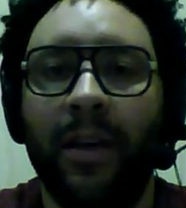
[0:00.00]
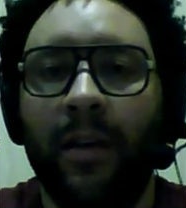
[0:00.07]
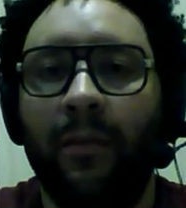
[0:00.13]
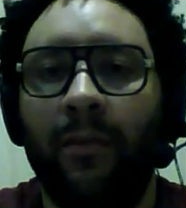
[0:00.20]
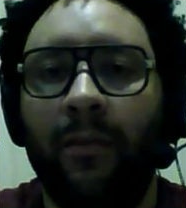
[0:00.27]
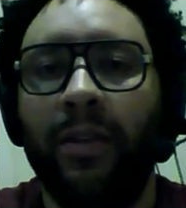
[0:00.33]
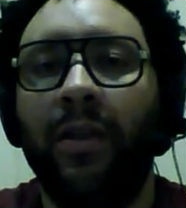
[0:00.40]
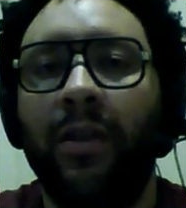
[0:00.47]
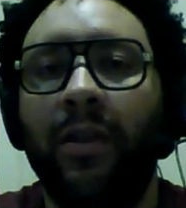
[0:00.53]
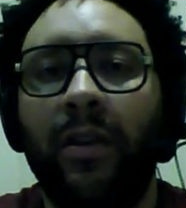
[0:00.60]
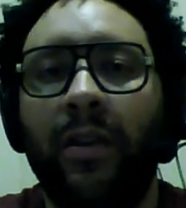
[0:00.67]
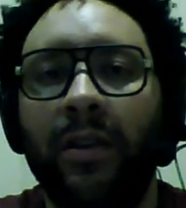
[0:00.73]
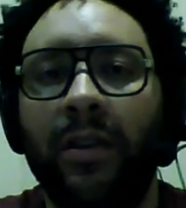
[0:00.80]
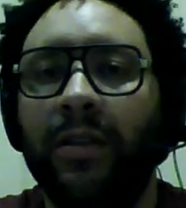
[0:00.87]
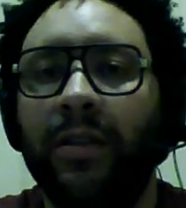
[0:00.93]
When you're
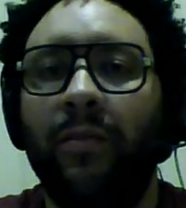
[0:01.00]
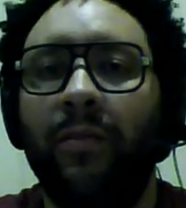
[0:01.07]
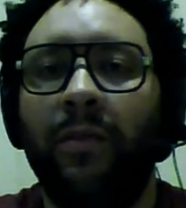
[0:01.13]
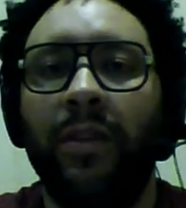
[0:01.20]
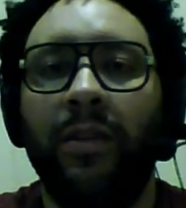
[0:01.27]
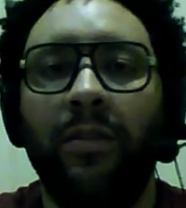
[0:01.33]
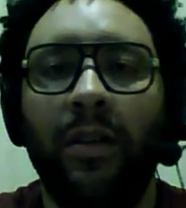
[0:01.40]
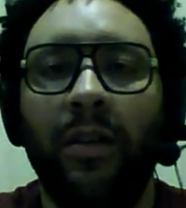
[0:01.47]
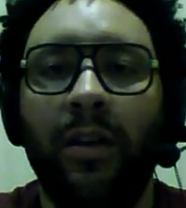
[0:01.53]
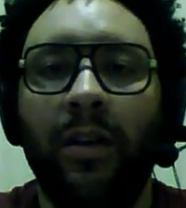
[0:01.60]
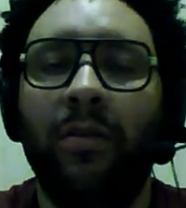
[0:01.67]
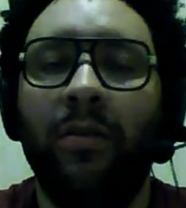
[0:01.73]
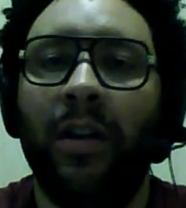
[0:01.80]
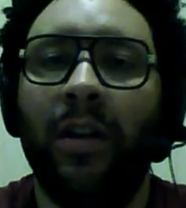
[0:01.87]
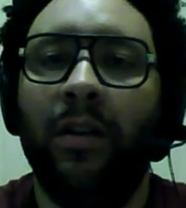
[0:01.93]
talking to someone you
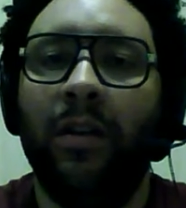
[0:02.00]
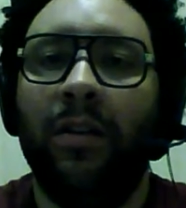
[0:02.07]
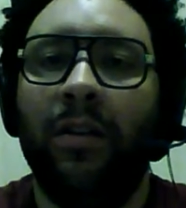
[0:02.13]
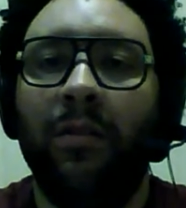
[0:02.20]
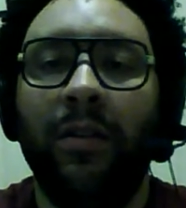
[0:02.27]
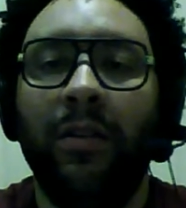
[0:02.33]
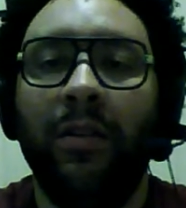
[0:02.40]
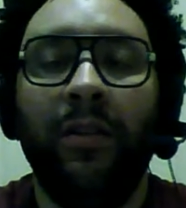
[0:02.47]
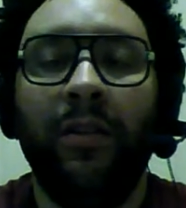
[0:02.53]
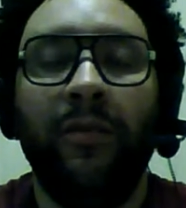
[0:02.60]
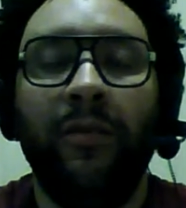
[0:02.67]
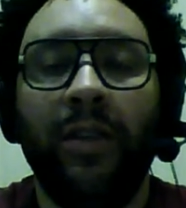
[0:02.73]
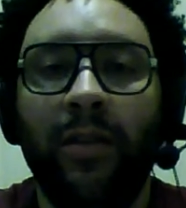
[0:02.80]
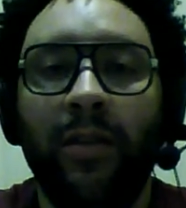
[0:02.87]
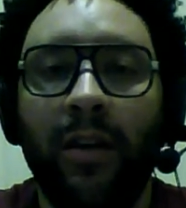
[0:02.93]
know, or even when
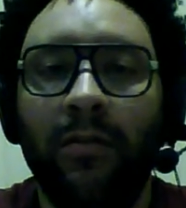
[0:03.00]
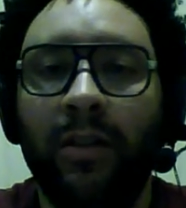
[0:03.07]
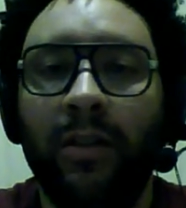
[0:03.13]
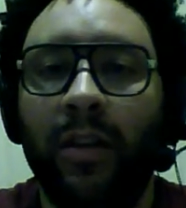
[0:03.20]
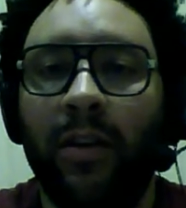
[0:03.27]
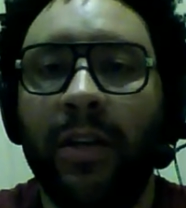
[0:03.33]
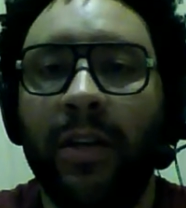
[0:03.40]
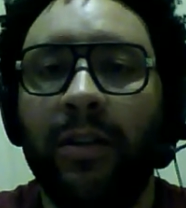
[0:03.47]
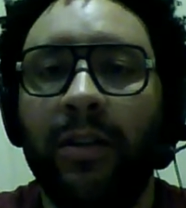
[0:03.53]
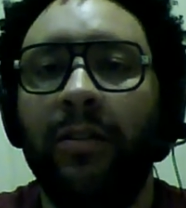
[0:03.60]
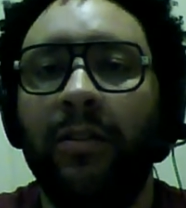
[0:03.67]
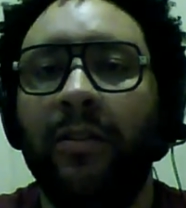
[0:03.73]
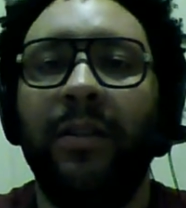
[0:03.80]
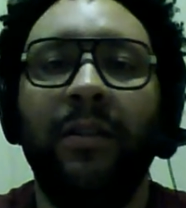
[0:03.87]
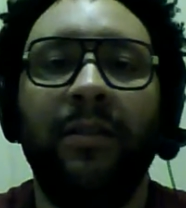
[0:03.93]
you don't know, make sure
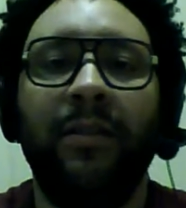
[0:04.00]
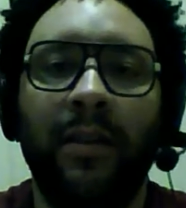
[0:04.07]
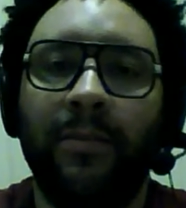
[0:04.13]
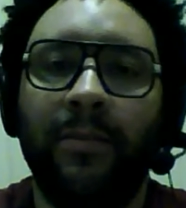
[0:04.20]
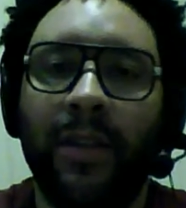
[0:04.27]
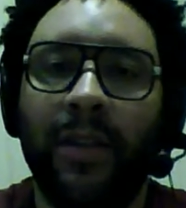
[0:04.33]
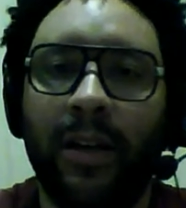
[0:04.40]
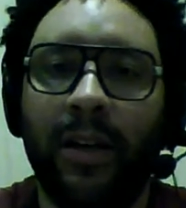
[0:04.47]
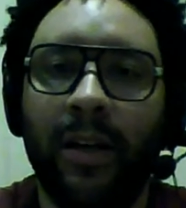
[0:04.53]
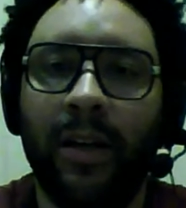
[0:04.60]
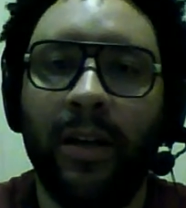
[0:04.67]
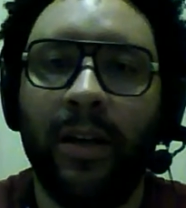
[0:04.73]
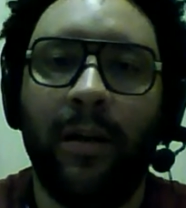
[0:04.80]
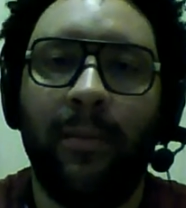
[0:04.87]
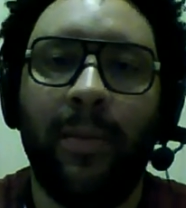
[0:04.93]
you say something
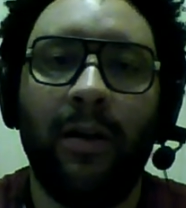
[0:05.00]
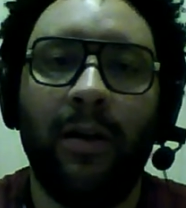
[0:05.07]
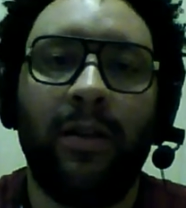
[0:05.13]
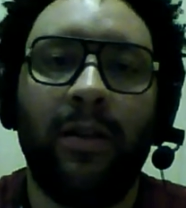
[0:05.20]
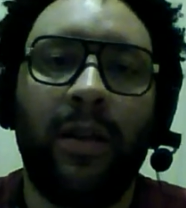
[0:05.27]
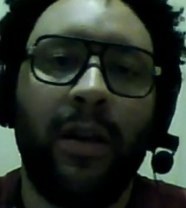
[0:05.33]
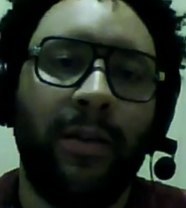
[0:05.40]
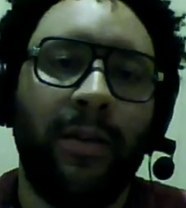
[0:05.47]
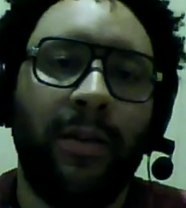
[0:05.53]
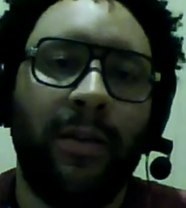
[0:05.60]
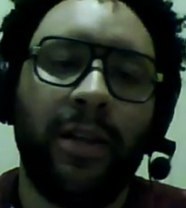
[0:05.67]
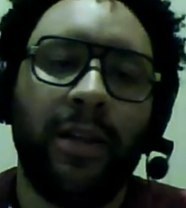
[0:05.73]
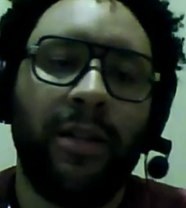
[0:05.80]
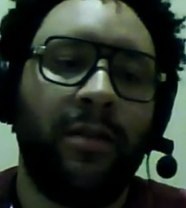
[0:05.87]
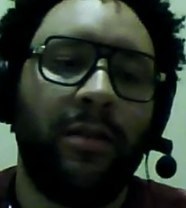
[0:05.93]
good about the company.
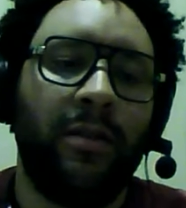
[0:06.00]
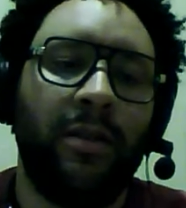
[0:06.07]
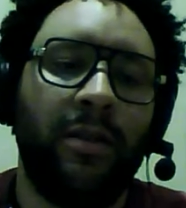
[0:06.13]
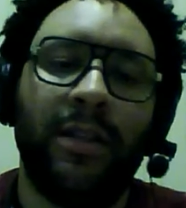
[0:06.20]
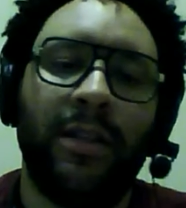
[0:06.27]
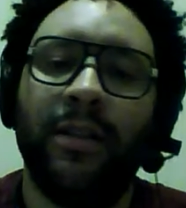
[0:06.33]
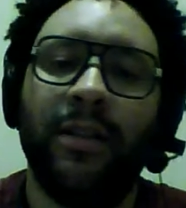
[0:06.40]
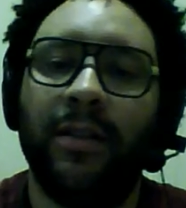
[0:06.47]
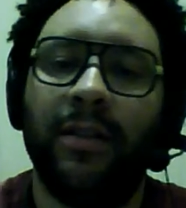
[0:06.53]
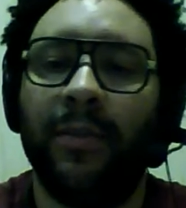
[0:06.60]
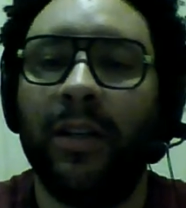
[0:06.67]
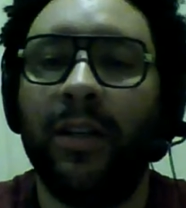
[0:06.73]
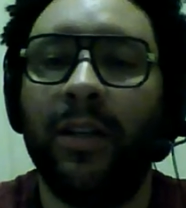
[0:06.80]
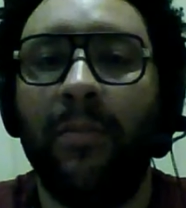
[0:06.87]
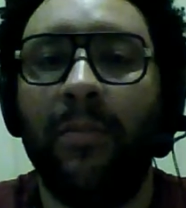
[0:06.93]
Make sure you say something
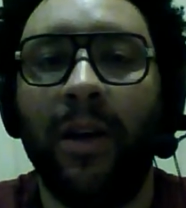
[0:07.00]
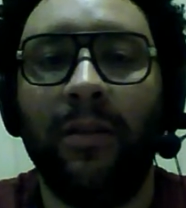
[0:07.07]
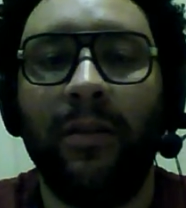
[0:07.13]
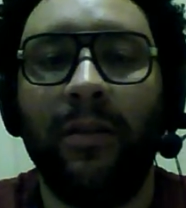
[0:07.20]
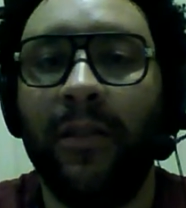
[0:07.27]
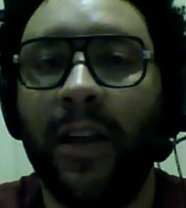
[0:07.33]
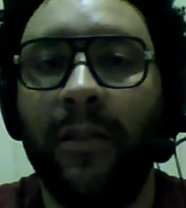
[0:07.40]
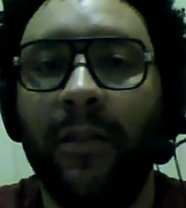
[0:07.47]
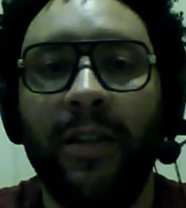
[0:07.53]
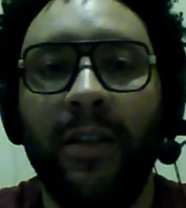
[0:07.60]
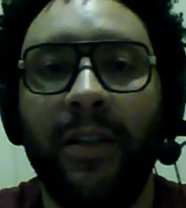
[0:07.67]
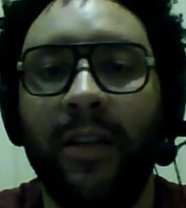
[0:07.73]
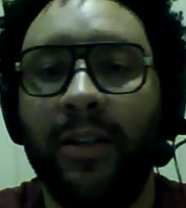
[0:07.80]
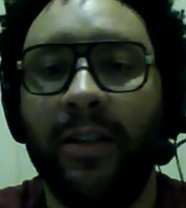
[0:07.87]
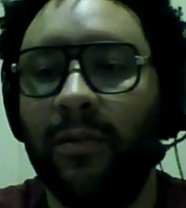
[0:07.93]
good about the family
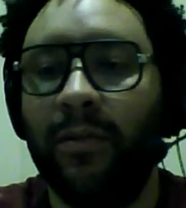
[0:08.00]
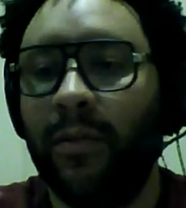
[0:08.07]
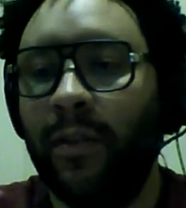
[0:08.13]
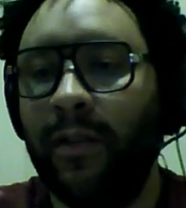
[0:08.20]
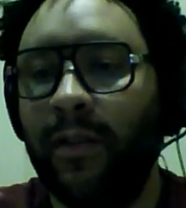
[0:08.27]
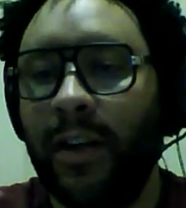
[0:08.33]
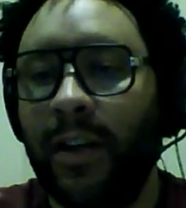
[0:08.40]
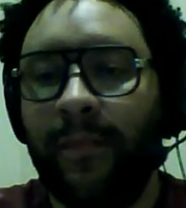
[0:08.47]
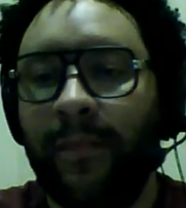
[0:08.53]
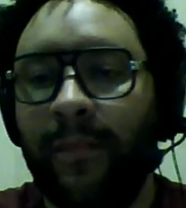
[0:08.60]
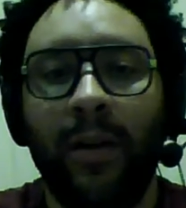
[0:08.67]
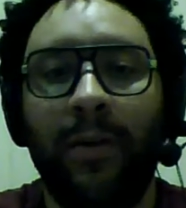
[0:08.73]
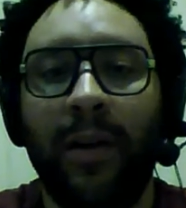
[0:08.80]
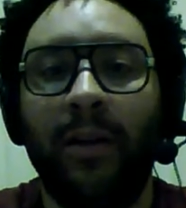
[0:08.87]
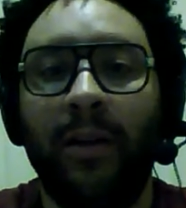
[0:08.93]
that you're with,
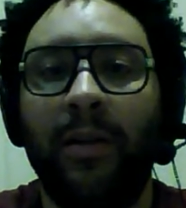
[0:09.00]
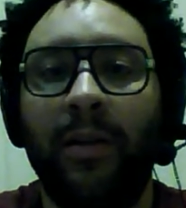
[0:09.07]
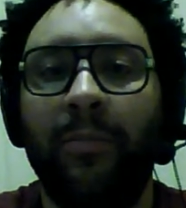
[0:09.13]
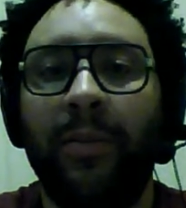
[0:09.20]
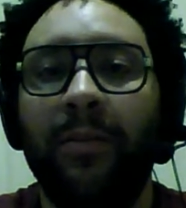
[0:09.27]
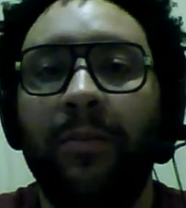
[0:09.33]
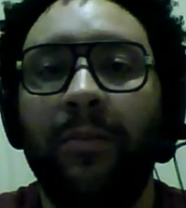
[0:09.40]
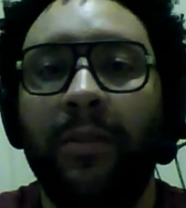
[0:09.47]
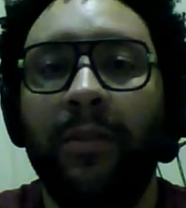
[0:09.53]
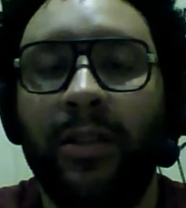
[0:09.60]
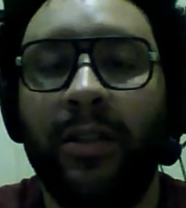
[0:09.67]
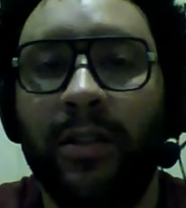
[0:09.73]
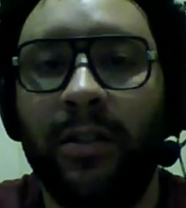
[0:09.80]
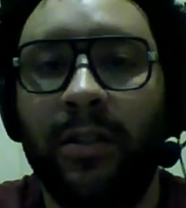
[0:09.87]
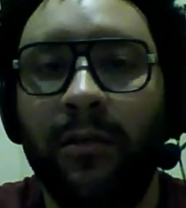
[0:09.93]
about the people that
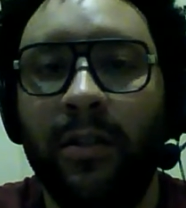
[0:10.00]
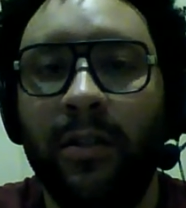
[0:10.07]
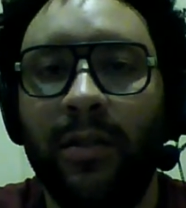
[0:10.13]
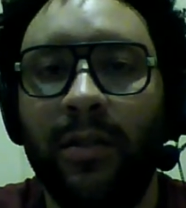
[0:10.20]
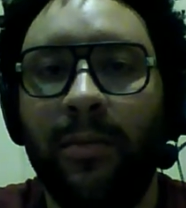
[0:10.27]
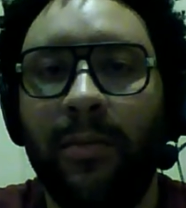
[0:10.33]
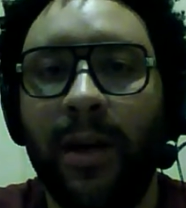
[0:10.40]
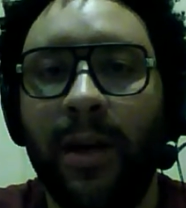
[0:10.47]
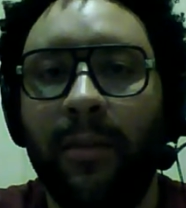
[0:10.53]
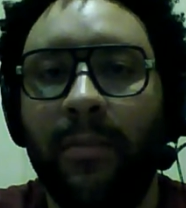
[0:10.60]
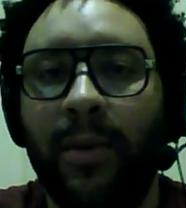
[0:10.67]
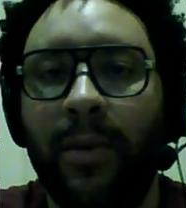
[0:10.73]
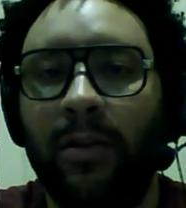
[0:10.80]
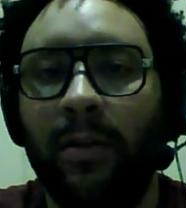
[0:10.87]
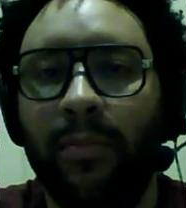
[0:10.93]
you're surrounded by,
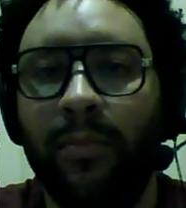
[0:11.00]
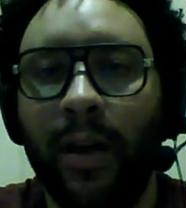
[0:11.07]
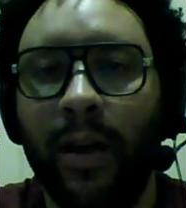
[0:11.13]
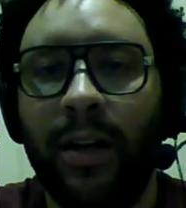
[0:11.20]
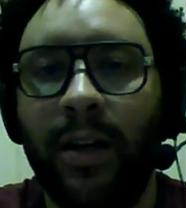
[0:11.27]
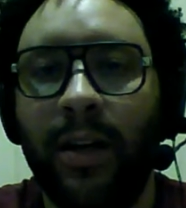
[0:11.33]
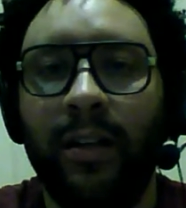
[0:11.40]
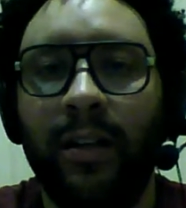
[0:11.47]
about the product.